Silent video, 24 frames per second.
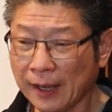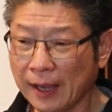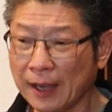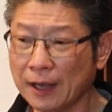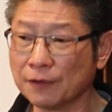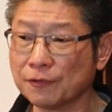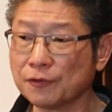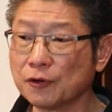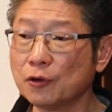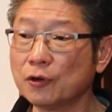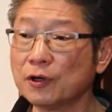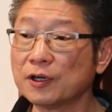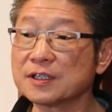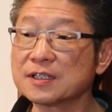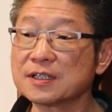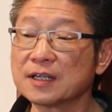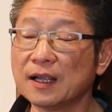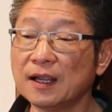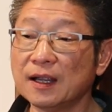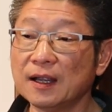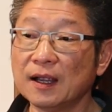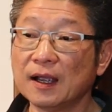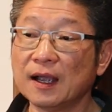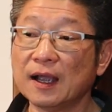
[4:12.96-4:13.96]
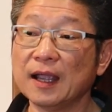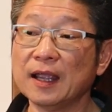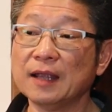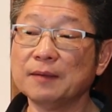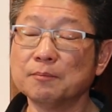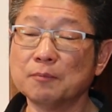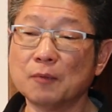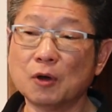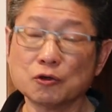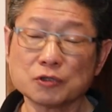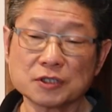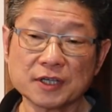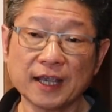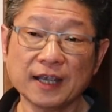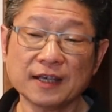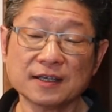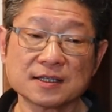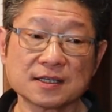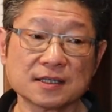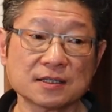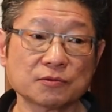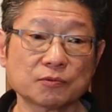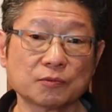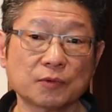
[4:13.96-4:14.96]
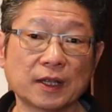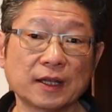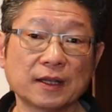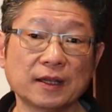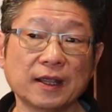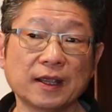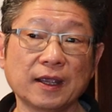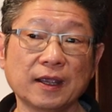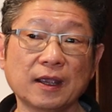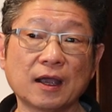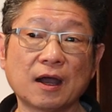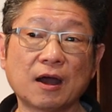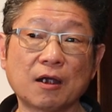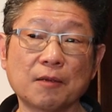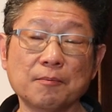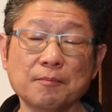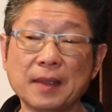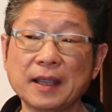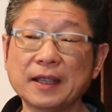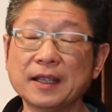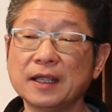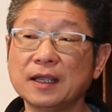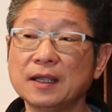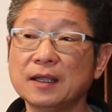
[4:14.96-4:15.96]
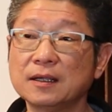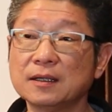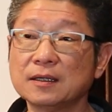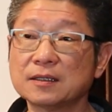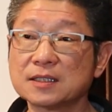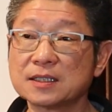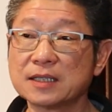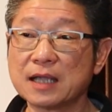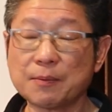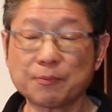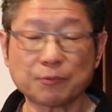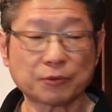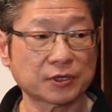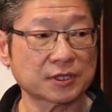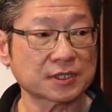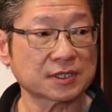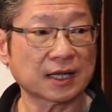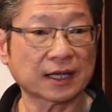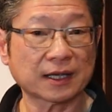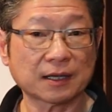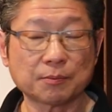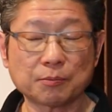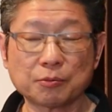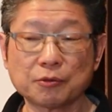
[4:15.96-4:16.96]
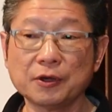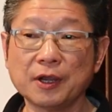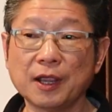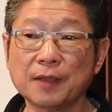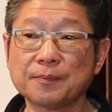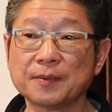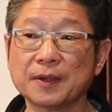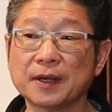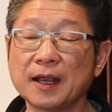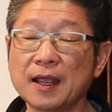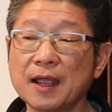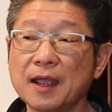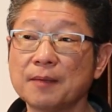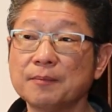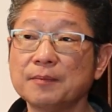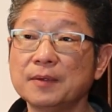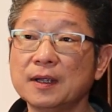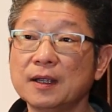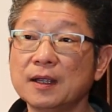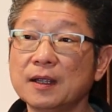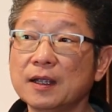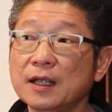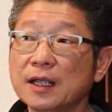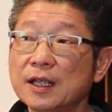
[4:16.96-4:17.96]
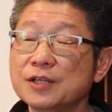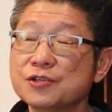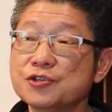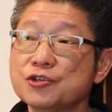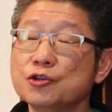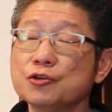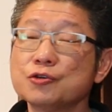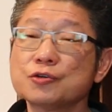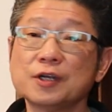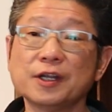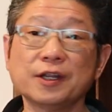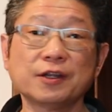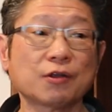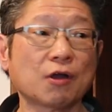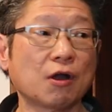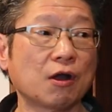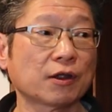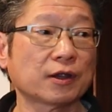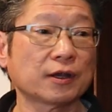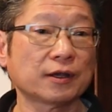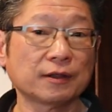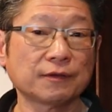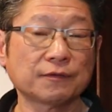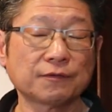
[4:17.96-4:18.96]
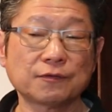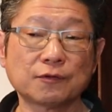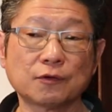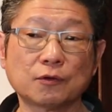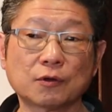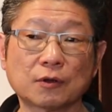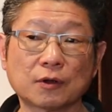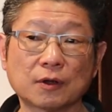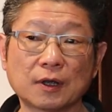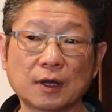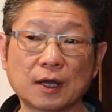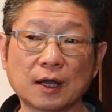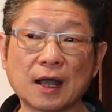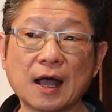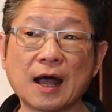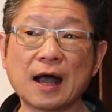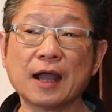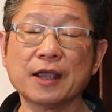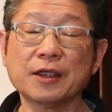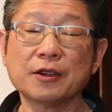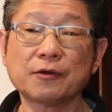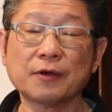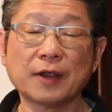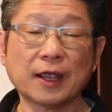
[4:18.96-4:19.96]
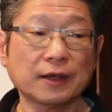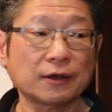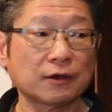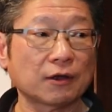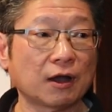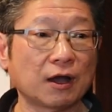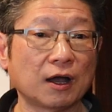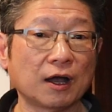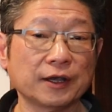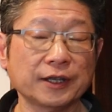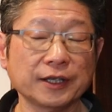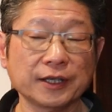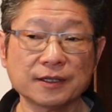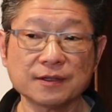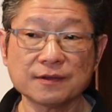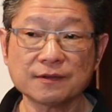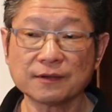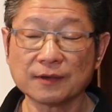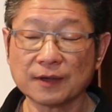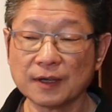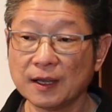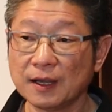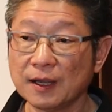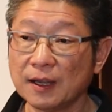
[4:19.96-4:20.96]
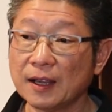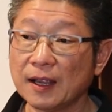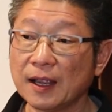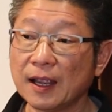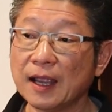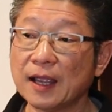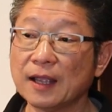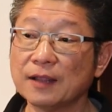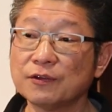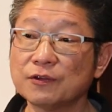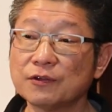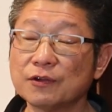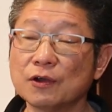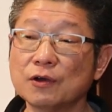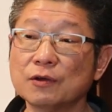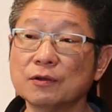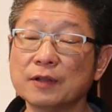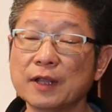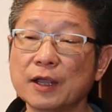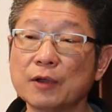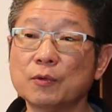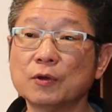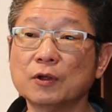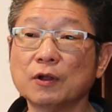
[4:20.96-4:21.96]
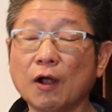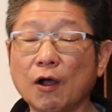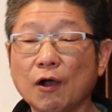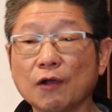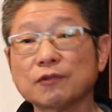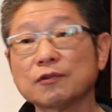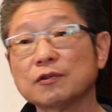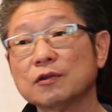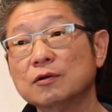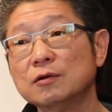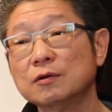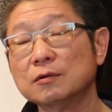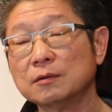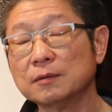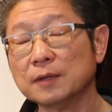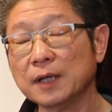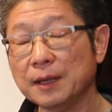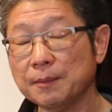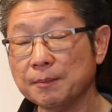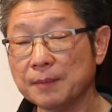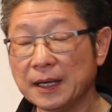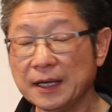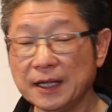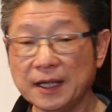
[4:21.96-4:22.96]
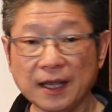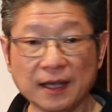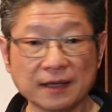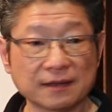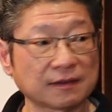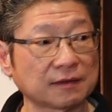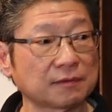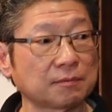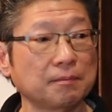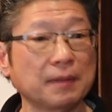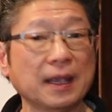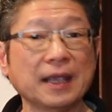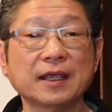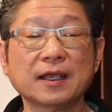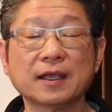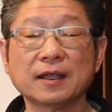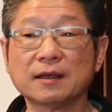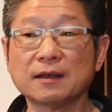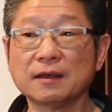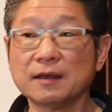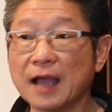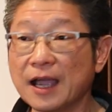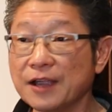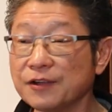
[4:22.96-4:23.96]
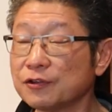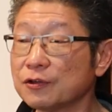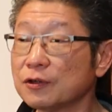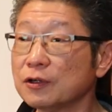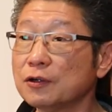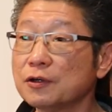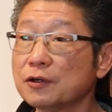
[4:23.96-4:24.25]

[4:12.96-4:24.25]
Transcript: And of course, in most cases, when they are making separates like a preamp and amp, it's usually targeted for a higher end audience. And so they will also, in many cases, make it nicer